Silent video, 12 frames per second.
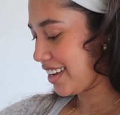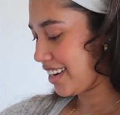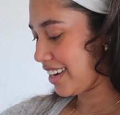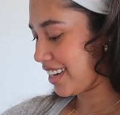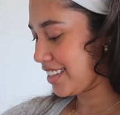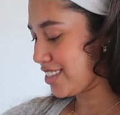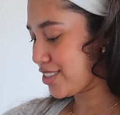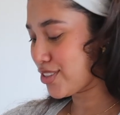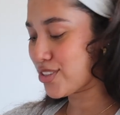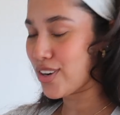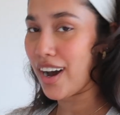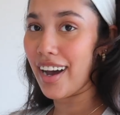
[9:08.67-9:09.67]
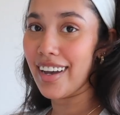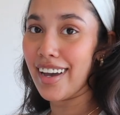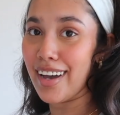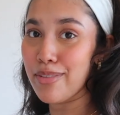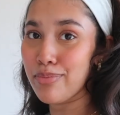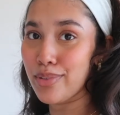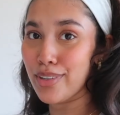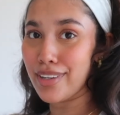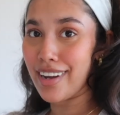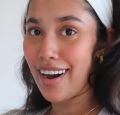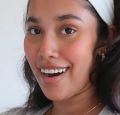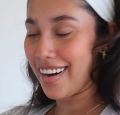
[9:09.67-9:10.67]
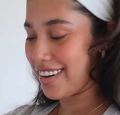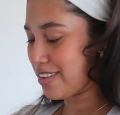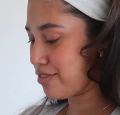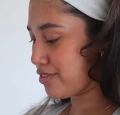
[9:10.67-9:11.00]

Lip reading: let's try and put our